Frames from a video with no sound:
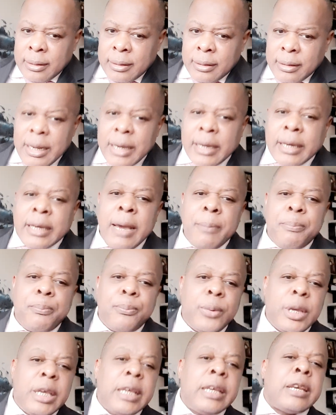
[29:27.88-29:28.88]
The Cape
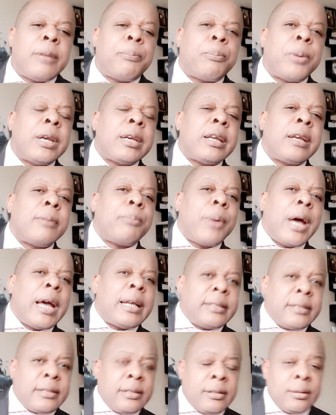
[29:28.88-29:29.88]
Independent
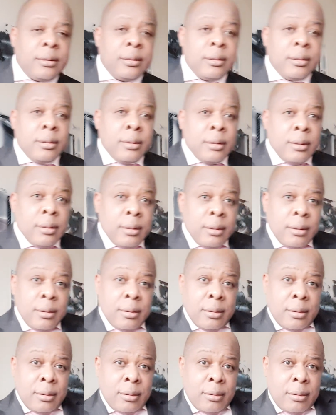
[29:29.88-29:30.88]
Party.
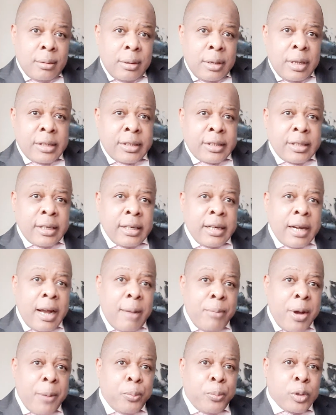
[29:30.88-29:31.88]
Is Cyril
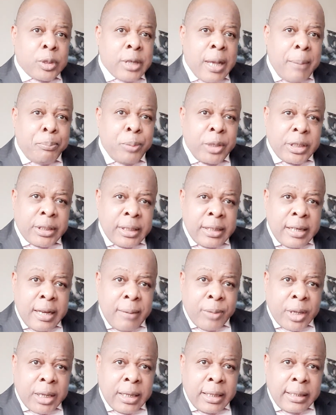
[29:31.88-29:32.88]
Ramaphosa beating
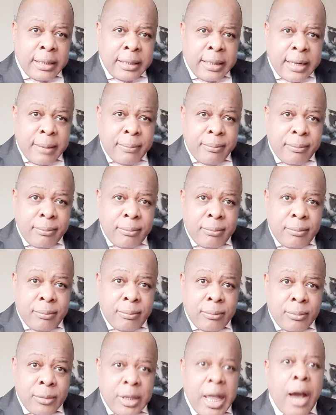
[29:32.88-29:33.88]
them, killing them?
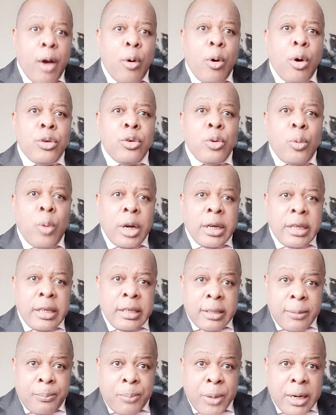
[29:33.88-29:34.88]
That, oh, you want
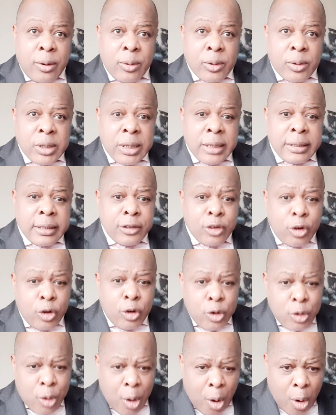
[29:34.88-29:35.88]
independence or
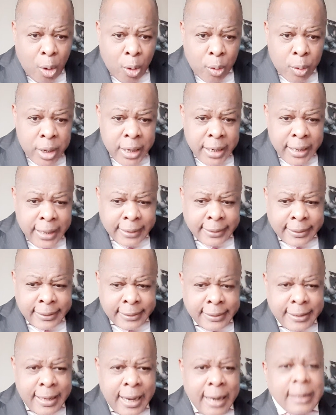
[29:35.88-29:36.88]
secession? No, it
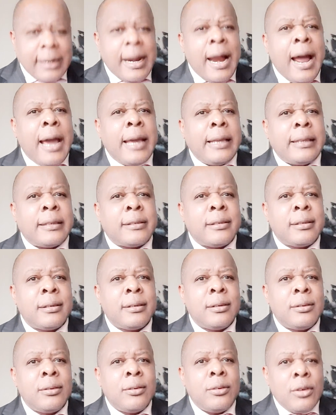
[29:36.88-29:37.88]
is their right.
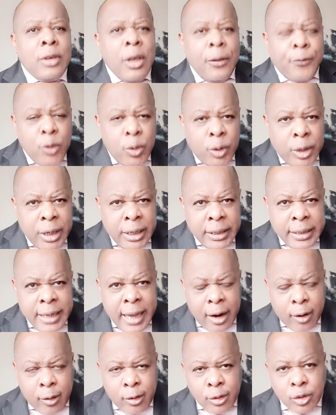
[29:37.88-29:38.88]
If you read
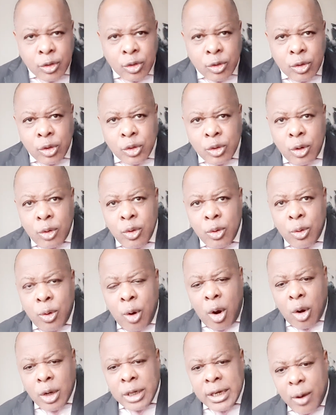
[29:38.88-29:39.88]
their constitution, you
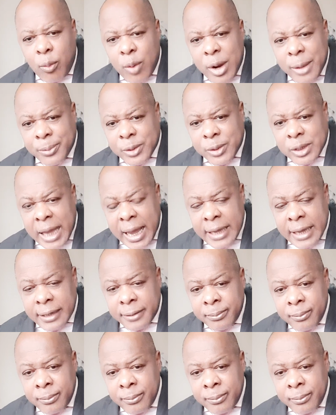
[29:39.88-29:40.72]
go on their website,